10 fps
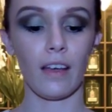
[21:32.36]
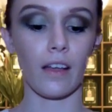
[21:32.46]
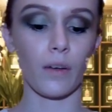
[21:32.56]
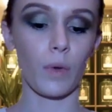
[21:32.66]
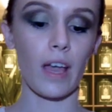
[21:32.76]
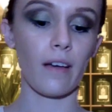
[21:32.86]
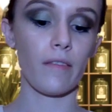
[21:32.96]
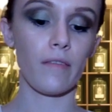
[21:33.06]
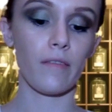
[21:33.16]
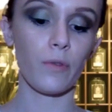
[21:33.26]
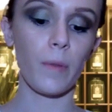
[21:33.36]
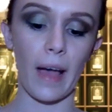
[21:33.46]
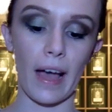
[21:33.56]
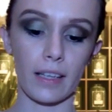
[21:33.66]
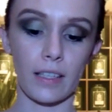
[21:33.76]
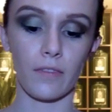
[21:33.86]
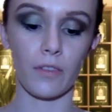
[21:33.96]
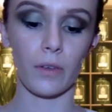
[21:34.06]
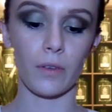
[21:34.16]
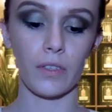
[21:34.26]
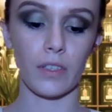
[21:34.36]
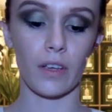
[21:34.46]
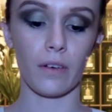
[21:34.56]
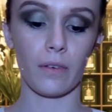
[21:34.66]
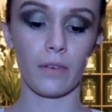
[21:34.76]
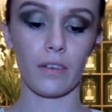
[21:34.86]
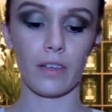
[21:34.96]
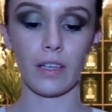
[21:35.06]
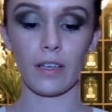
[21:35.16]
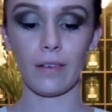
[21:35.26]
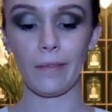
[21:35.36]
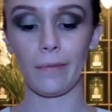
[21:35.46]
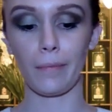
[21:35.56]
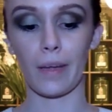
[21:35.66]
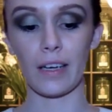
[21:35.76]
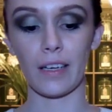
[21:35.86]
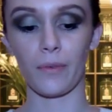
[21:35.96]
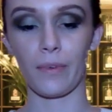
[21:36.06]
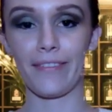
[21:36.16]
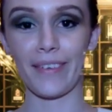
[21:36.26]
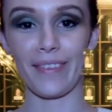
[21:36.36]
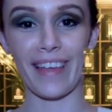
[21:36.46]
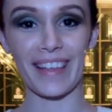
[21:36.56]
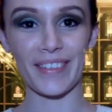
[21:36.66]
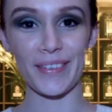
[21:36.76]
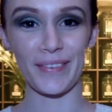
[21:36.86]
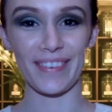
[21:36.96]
and we have 3 packets of those, so might need to refill that soon.